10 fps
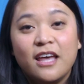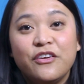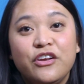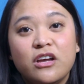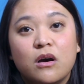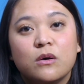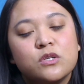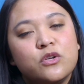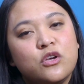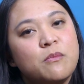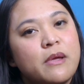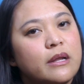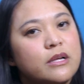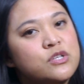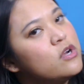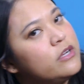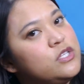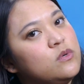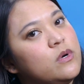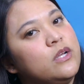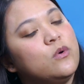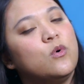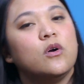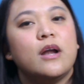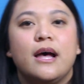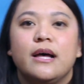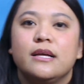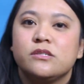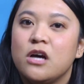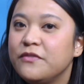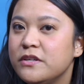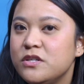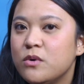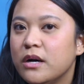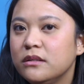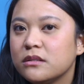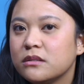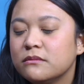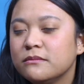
And there you go. So you can make it as strong as you want or as soft as you want.